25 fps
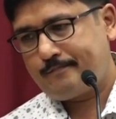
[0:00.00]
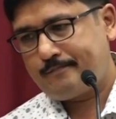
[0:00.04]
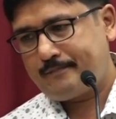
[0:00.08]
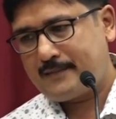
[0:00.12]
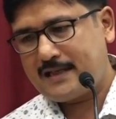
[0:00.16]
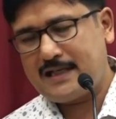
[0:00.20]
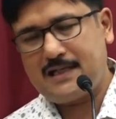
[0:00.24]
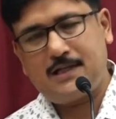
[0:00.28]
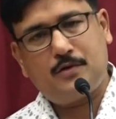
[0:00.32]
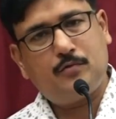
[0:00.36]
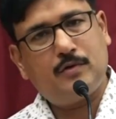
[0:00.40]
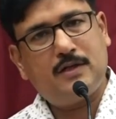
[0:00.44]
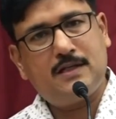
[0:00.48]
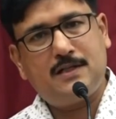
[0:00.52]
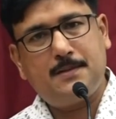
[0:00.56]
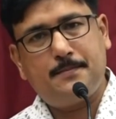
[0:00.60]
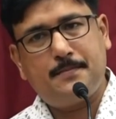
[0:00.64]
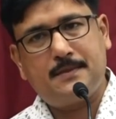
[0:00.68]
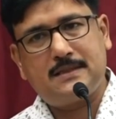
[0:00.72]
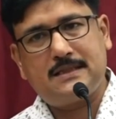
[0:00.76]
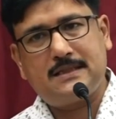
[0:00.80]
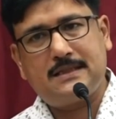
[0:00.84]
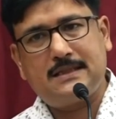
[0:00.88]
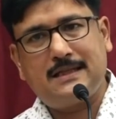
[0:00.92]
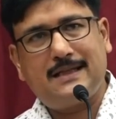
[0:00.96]
Then twenty
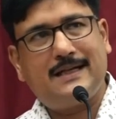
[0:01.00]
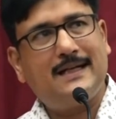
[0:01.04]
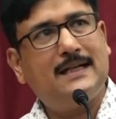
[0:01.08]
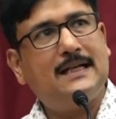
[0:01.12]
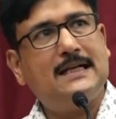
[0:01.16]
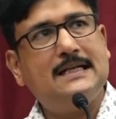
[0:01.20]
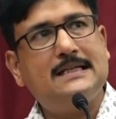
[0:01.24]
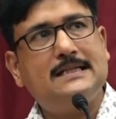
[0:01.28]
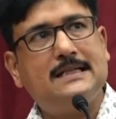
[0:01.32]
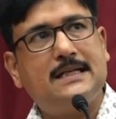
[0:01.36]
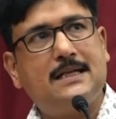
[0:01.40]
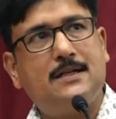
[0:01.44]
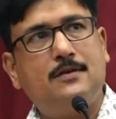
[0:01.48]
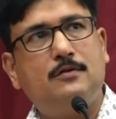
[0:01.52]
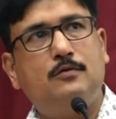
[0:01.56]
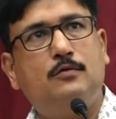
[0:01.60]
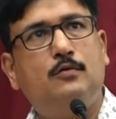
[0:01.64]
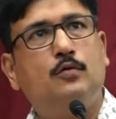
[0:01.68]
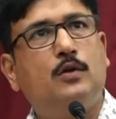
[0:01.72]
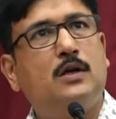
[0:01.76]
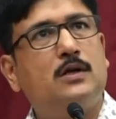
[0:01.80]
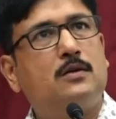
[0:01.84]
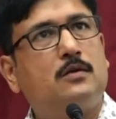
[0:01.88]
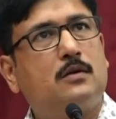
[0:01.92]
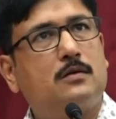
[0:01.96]
percent again I said you
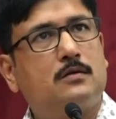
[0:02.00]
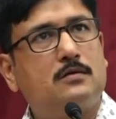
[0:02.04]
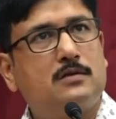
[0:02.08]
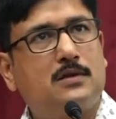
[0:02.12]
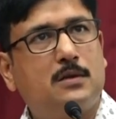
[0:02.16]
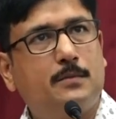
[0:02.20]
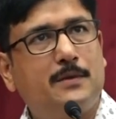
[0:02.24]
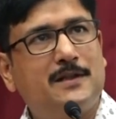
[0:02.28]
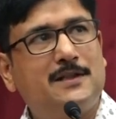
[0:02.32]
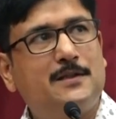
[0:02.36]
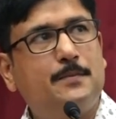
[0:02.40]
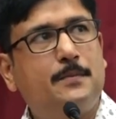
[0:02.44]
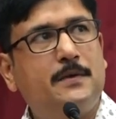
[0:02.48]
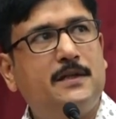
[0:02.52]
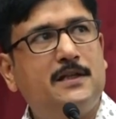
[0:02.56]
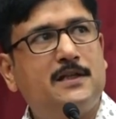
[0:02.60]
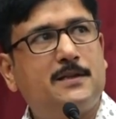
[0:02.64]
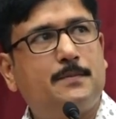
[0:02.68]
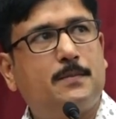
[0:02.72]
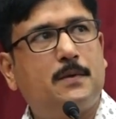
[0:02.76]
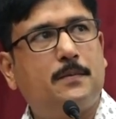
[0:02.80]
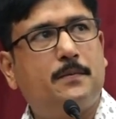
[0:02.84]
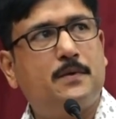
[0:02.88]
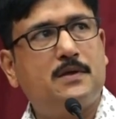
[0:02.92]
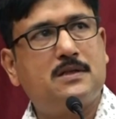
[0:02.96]
go and talk to some experienced
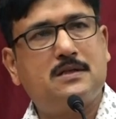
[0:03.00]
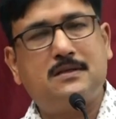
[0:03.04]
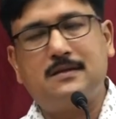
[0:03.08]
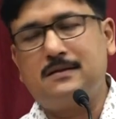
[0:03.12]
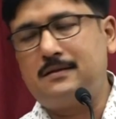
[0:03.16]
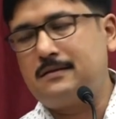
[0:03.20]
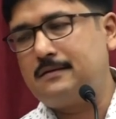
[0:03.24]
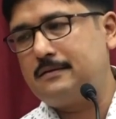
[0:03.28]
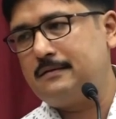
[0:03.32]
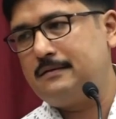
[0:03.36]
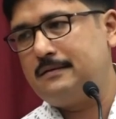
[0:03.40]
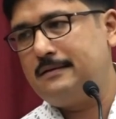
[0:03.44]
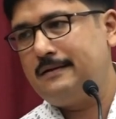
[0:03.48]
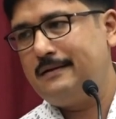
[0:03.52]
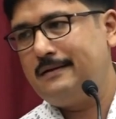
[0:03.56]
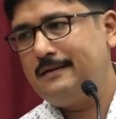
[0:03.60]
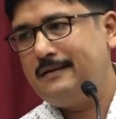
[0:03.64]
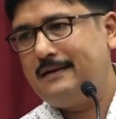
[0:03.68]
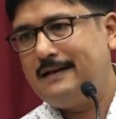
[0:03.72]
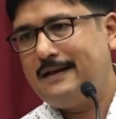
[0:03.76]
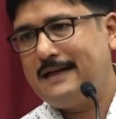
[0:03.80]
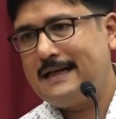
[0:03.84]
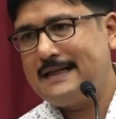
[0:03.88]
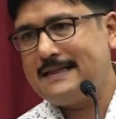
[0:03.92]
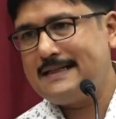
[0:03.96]
professional.
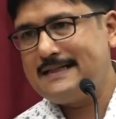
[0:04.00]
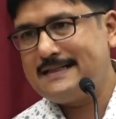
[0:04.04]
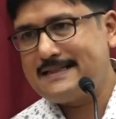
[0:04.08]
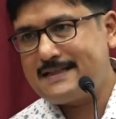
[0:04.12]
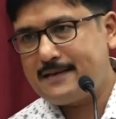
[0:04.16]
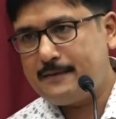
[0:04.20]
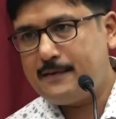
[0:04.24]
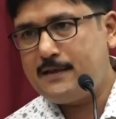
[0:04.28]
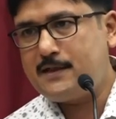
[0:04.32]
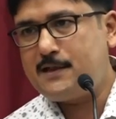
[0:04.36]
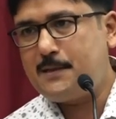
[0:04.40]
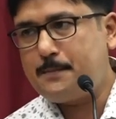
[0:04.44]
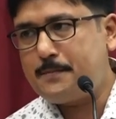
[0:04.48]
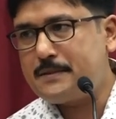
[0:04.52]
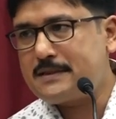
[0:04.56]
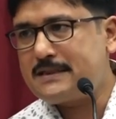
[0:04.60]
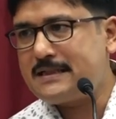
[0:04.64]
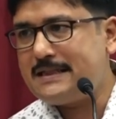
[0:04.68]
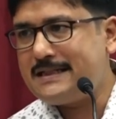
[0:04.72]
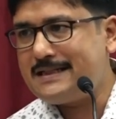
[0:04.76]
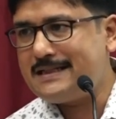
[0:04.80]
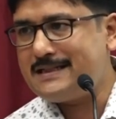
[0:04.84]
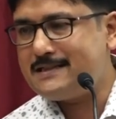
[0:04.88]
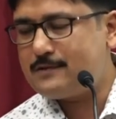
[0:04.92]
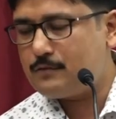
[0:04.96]
And then seventy
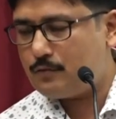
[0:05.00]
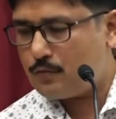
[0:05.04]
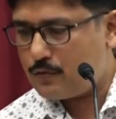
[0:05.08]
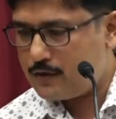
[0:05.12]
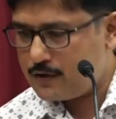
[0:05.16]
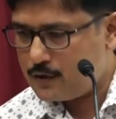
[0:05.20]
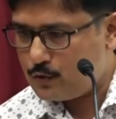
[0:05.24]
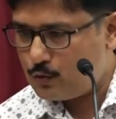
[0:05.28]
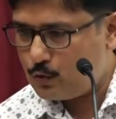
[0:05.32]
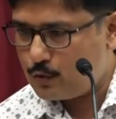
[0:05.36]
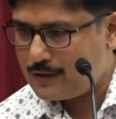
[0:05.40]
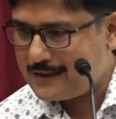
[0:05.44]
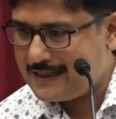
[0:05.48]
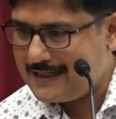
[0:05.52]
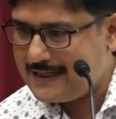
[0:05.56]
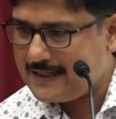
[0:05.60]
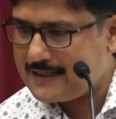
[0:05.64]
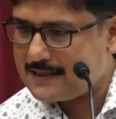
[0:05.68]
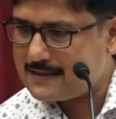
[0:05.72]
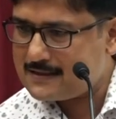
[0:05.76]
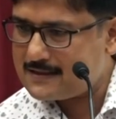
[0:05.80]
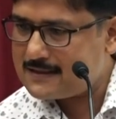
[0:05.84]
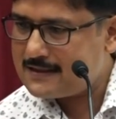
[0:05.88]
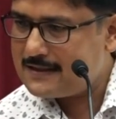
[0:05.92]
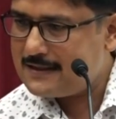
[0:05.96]
percent is you
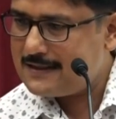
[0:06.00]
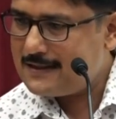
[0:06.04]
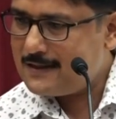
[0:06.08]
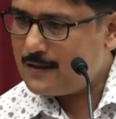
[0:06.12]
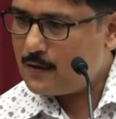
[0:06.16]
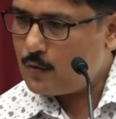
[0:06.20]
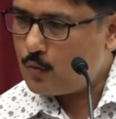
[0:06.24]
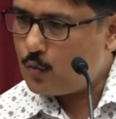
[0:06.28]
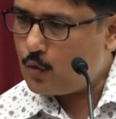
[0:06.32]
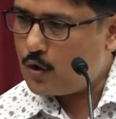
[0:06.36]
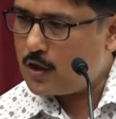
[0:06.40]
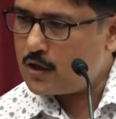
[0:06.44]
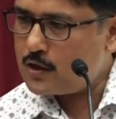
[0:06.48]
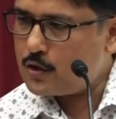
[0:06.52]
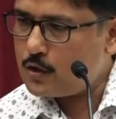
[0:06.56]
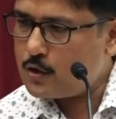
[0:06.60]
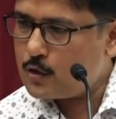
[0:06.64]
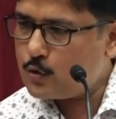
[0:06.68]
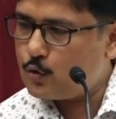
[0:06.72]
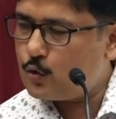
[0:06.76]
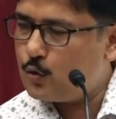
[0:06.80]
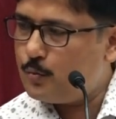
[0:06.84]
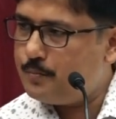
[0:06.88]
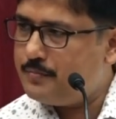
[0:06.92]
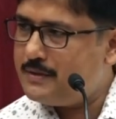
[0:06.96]
take one or
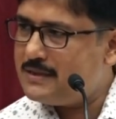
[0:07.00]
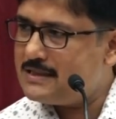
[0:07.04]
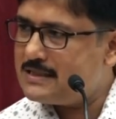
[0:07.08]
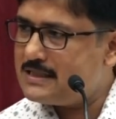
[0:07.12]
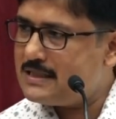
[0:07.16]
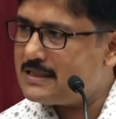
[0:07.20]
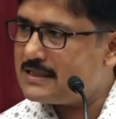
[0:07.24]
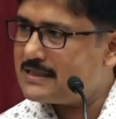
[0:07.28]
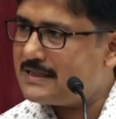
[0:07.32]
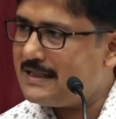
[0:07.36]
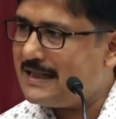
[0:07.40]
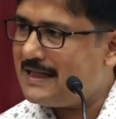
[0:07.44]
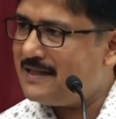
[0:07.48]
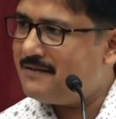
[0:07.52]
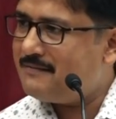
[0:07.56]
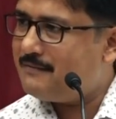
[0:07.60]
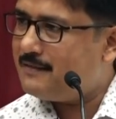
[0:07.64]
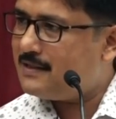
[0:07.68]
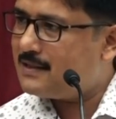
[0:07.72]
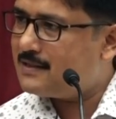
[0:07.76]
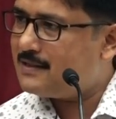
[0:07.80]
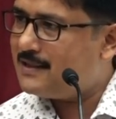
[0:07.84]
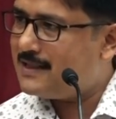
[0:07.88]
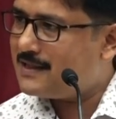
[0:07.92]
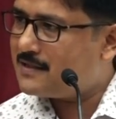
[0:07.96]
two business line
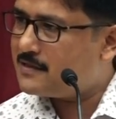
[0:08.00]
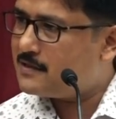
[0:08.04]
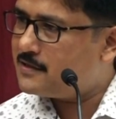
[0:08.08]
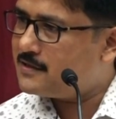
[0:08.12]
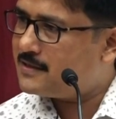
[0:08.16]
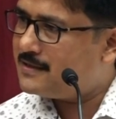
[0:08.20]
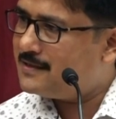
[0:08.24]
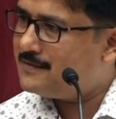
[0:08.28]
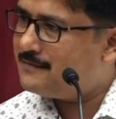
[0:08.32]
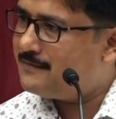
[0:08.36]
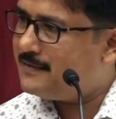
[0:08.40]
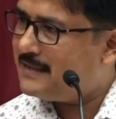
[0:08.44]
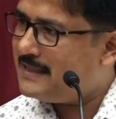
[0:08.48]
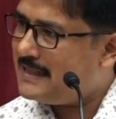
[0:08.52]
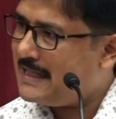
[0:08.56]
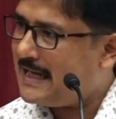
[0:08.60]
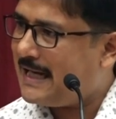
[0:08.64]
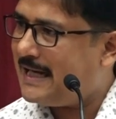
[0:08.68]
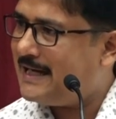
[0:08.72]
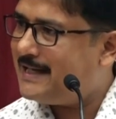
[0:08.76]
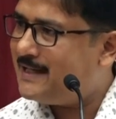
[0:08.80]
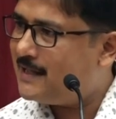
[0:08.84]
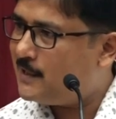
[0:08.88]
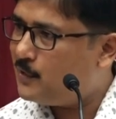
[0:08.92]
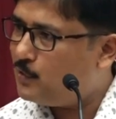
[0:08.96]
where the attrition is very
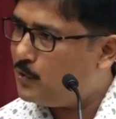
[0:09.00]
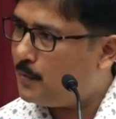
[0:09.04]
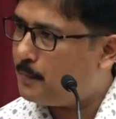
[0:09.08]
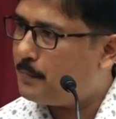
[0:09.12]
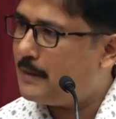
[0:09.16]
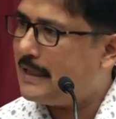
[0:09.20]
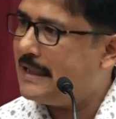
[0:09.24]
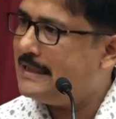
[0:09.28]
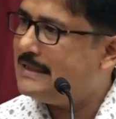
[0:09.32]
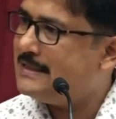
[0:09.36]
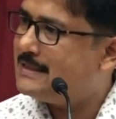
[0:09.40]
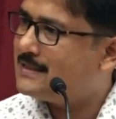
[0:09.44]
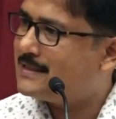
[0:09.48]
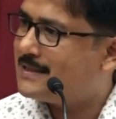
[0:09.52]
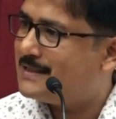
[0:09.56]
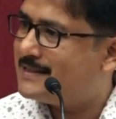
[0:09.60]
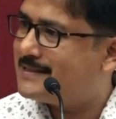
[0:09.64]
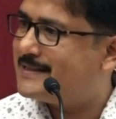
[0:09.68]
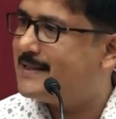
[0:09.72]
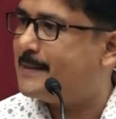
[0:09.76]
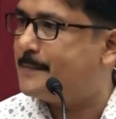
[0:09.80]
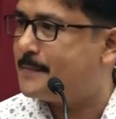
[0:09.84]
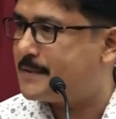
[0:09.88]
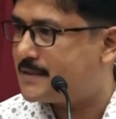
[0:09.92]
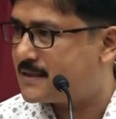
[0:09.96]
high and you apply these
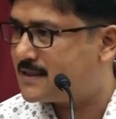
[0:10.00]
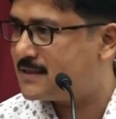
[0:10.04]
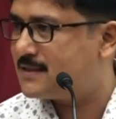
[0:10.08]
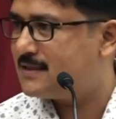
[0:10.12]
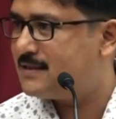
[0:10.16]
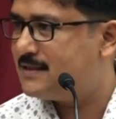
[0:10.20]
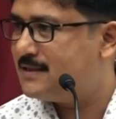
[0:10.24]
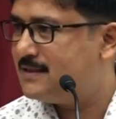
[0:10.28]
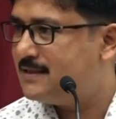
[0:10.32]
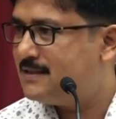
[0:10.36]
concepts.